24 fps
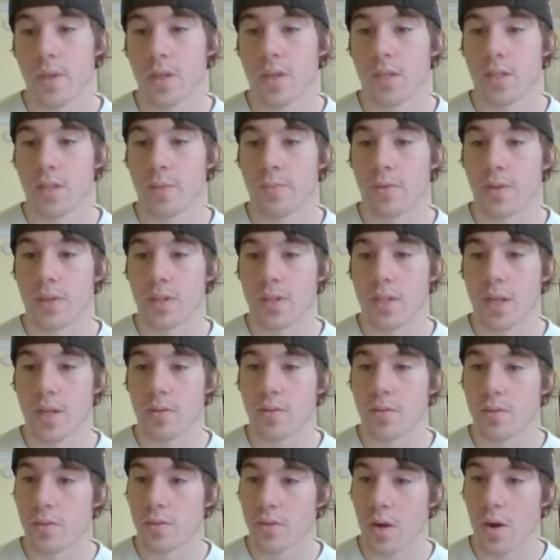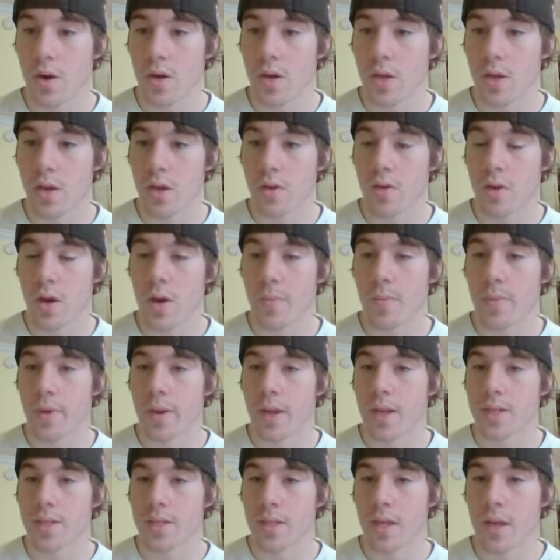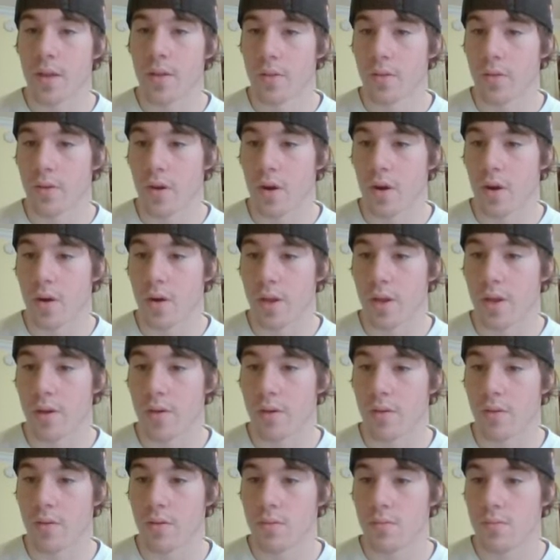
So he brings out his Lucario up against the other Lucario.